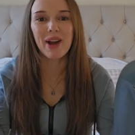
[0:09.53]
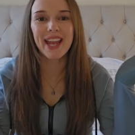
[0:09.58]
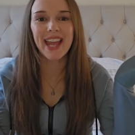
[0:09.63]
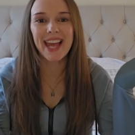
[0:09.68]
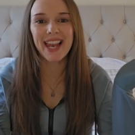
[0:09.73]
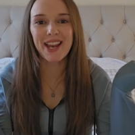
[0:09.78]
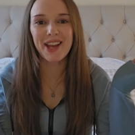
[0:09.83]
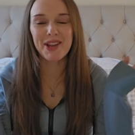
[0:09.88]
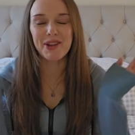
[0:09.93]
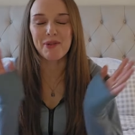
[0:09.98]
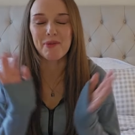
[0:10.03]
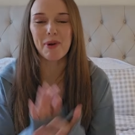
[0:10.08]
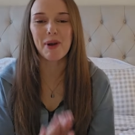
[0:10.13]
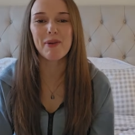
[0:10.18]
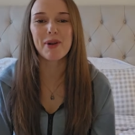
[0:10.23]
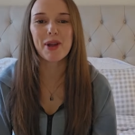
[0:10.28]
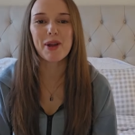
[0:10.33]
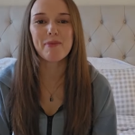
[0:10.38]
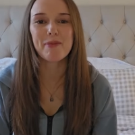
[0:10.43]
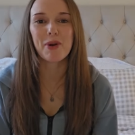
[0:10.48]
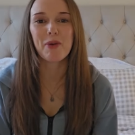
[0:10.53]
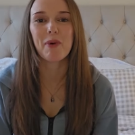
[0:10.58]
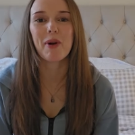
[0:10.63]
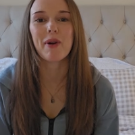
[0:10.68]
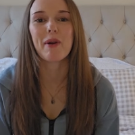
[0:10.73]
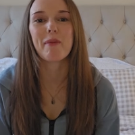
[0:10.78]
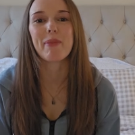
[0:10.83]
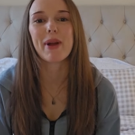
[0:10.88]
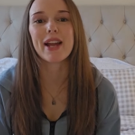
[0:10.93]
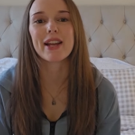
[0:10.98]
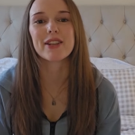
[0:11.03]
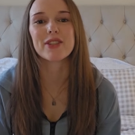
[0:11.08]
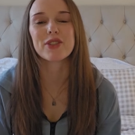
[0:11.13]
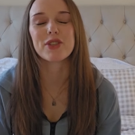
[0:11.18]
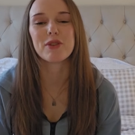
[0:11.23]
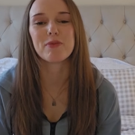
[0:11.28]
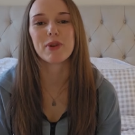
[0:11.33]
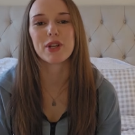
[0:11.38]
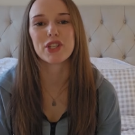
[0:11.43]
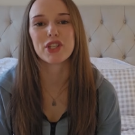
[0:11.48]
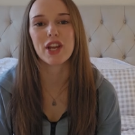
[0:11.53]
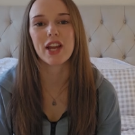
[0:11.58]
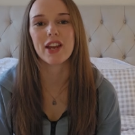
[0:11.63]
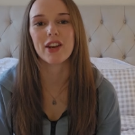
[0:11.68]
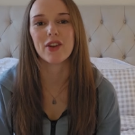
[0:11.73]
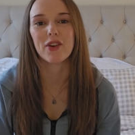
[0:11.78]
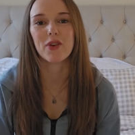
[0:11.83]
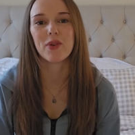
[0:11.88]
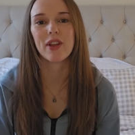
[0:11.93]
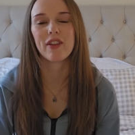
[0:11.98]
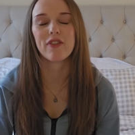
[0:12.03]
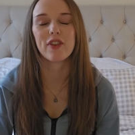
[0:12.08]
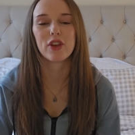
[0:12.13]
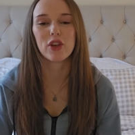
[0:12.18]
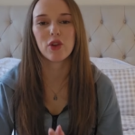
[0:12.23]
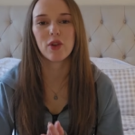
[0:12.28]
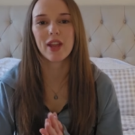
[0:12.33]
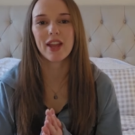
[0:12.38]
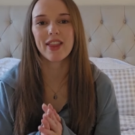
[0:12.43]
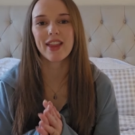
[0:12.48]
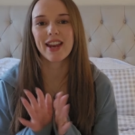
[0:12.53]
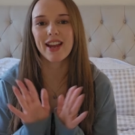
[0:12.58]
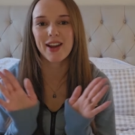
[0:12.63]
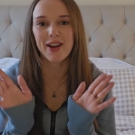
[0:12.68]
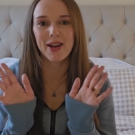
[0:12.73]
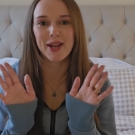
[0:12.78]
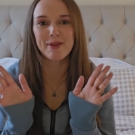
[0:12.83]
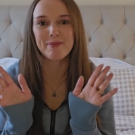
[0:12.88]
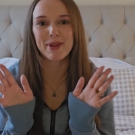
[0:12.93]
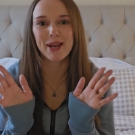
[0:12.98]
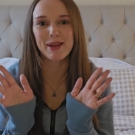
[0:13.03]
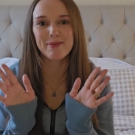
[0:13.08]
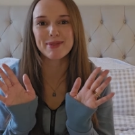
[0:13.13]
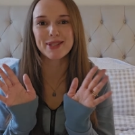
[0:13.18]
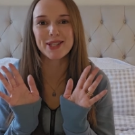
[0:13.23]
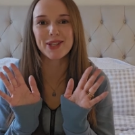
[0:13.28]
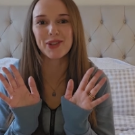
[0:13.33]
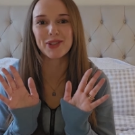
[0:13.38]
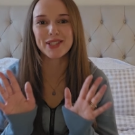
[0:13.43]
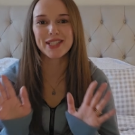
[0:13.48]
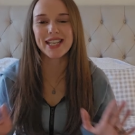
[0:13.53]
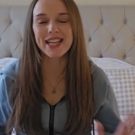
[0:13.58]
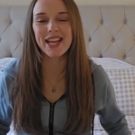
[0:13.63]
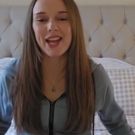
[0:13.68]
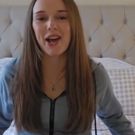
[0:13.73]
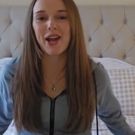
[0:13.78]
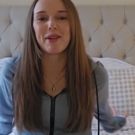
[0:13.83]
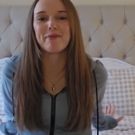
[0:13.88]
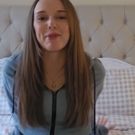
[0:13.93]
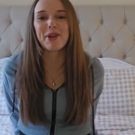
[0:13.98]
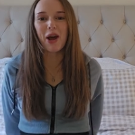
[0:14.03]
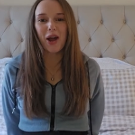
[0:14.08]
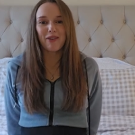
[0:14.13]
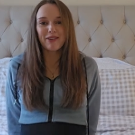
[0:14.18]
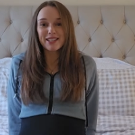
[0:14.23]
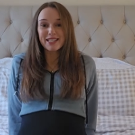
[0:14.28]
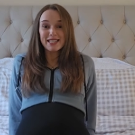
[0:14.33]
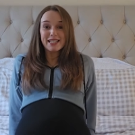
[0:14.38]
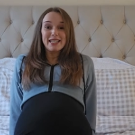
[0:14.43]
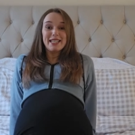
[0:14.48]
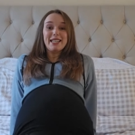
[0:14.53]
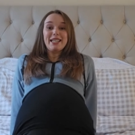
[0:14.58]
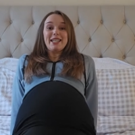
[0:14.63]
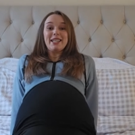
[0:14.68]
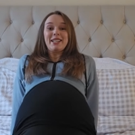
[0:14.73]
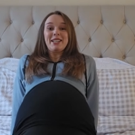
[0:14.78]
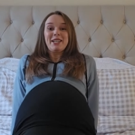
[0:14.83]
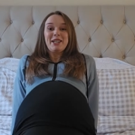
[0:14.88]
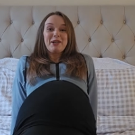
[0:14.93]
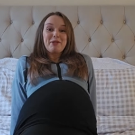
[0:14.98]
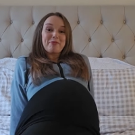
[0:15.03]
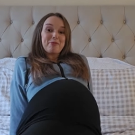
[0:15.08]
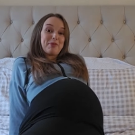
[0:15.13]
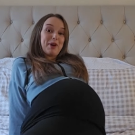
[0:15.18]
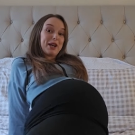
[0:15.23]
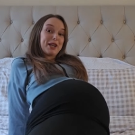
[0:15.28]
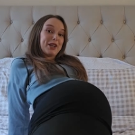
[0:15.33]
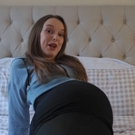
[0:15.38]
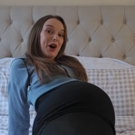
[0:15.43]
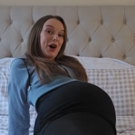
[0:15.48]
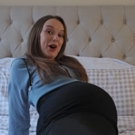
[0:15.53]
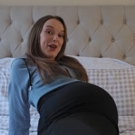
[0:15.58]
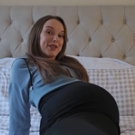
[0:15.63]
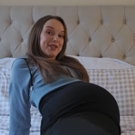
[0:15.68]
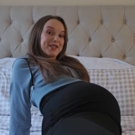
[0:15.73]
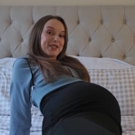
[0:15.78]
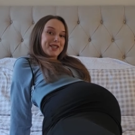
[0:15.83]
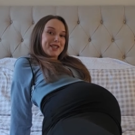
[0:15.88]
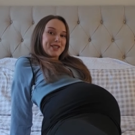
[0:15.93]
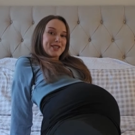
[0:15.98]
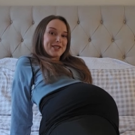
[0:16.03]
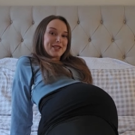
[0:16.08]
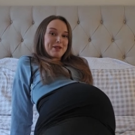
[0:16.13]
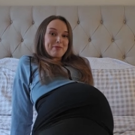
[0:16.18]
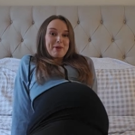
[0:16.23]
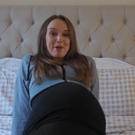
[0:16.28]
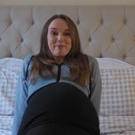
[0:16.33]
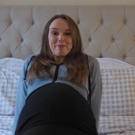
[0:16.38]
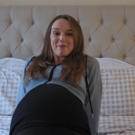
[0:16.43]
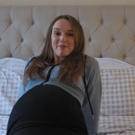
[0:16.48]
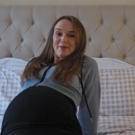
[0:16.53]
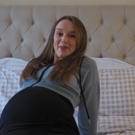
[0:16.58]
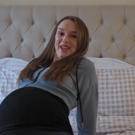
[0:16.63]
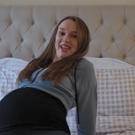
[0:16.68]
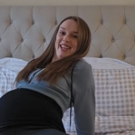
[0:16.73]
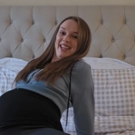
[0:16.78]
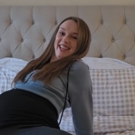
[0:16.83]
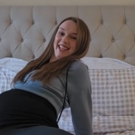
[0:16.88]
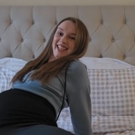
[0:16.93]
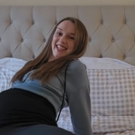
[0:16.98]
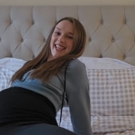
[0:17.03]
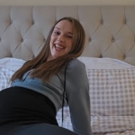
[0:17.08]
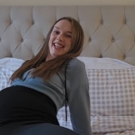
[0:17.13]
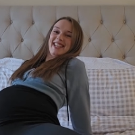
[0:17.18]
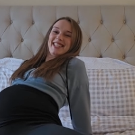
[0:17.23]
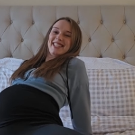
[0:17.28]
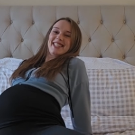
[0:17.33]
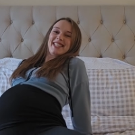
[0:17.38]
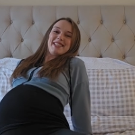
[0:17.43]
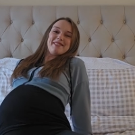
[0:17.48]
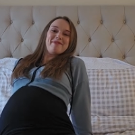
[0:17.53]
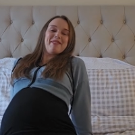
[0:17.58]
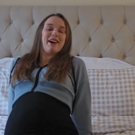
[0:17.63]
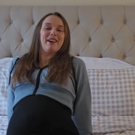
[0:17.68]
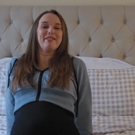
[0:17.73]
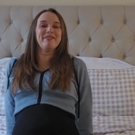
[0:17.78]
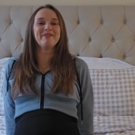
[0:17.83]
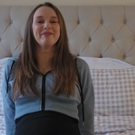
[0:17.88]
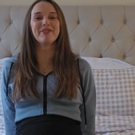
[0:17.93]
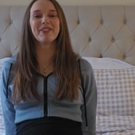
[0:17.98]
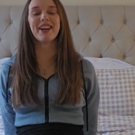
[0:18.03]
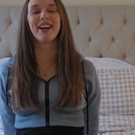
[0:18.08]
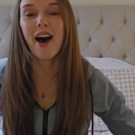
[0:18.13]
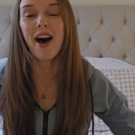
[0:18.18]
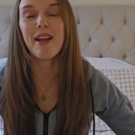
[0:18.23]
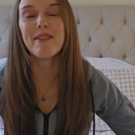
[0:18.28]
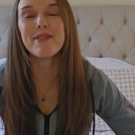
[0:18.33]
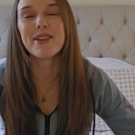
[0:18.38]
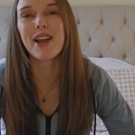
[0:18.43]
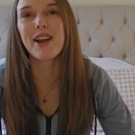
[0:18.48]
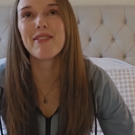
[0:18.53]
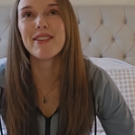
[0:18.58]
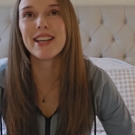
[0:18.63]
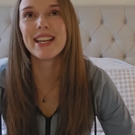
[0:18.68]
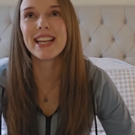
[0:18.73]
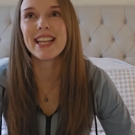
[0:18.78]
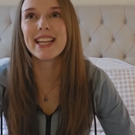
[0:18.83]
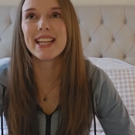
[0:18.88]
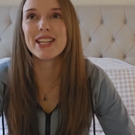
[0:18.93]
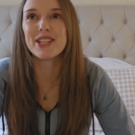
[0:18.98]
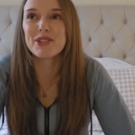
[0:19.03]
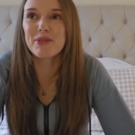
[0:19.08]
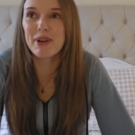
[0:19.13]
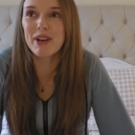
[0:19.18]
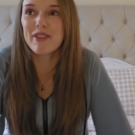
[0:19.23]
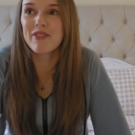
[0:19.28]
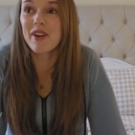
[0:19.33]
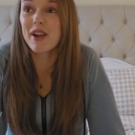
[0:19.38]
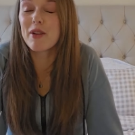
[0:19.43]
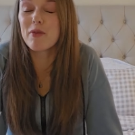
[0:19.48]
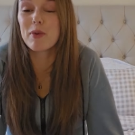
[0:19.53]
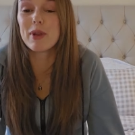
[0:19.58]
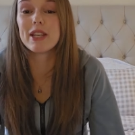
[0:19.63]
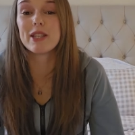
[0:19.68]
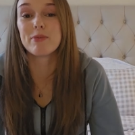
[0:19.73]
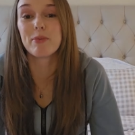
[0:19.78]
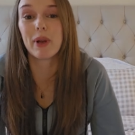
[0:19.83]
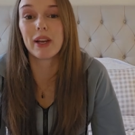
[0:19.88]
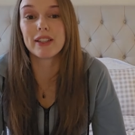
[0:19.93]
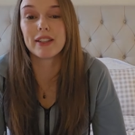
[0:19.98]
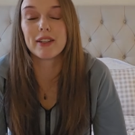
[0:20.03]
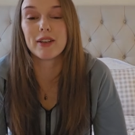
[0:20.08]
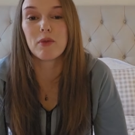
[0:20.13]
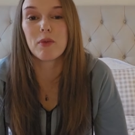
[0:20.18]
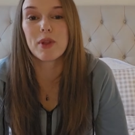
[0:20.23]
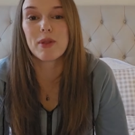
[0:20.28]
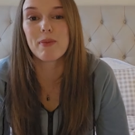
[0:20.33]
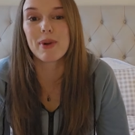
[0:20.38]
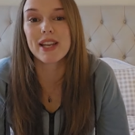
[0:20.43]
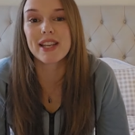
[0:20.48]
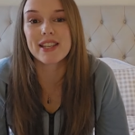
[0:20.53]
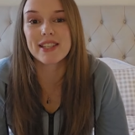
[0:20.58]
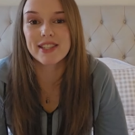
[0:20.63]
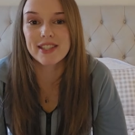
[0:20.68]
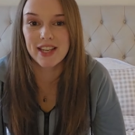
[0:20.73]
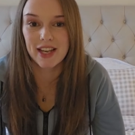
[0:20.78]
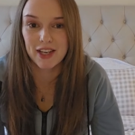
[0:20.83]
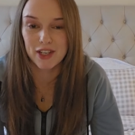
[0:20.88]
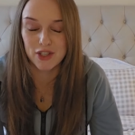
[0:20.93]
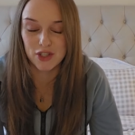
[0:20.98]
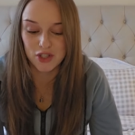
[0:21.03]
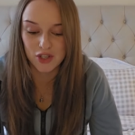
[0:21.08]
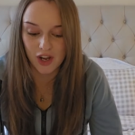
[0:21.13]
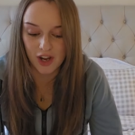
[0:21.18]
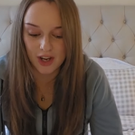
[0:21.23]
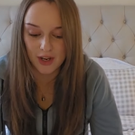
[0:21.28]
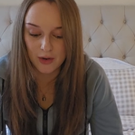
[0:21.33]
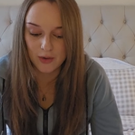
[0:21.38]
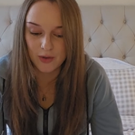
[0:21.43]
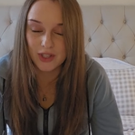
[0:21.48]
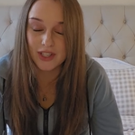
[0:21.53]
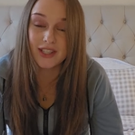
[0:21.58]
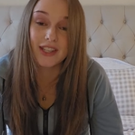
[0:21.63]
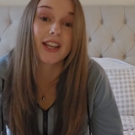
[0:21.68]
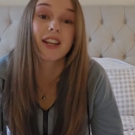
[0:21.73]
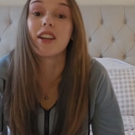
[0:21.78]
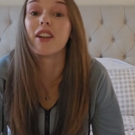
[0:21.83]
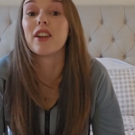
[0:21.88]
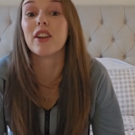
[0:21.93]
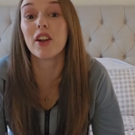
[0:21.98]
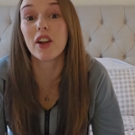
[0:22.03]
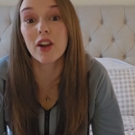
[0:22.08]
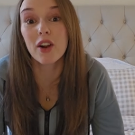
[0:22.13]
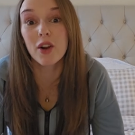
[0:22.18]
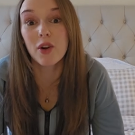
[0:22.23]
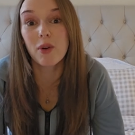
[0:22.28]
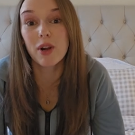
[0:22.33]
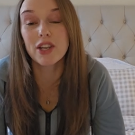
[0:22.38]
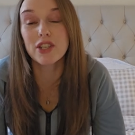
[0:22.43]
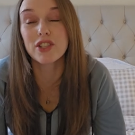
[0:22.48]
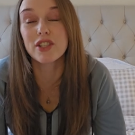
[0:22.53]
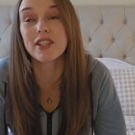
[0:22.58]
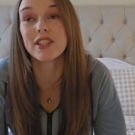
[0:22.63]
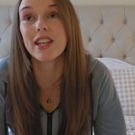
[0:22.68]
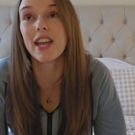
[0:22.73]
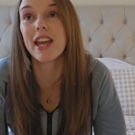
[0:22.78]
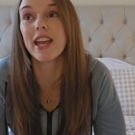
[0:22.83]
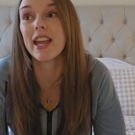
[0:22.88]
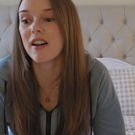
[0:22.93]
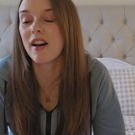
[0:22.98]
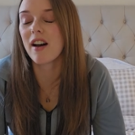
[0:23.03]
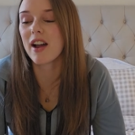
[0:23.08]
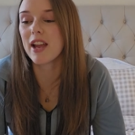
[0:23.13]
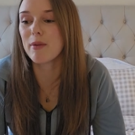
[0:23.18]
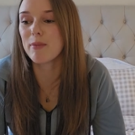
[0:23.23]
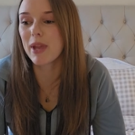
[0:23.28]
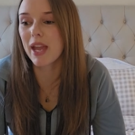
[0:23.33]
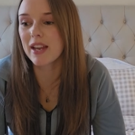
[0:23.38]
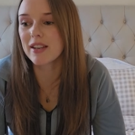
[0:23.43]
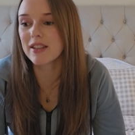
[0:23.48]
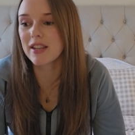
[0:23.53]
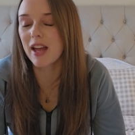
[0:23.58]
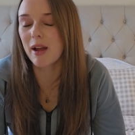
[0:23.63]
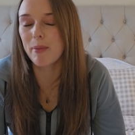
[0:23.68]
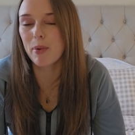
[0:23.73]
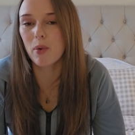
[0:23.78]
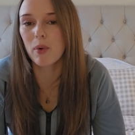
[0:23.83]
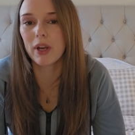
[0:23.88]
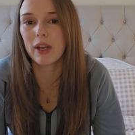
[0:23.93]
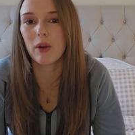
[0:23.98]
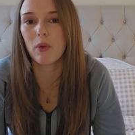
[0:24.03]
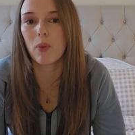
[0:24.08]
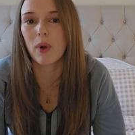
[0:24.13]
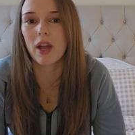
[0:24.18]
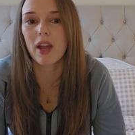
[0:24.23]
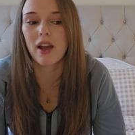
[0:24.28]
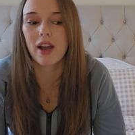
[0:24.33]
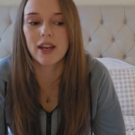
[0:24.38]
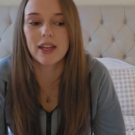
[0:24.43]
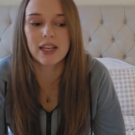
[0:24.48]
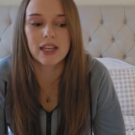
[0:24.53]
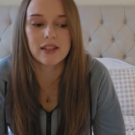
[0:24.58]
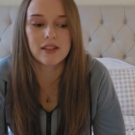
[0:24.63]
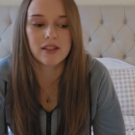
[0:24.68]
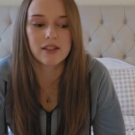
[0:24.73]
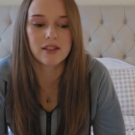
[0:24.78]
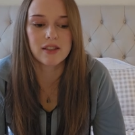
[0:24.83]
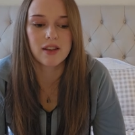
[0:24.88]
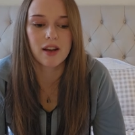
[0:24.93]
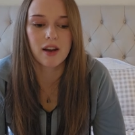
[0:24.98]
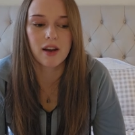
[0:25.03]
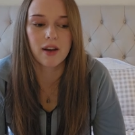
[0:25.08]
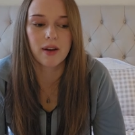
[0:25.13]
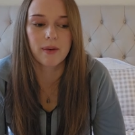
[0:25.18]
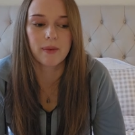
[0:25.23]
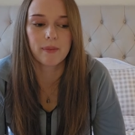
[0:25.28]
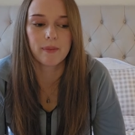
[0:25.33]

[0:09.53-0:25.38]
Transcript: hello, welcome back to my channel. If you're new here then hi, my name is Lottie. I'm currently pregnant. Can you see the bump? Can you see the bump? I'm currently 25 weeks pregnant with my second child, second girl I should say. I am getting to that point where I need to start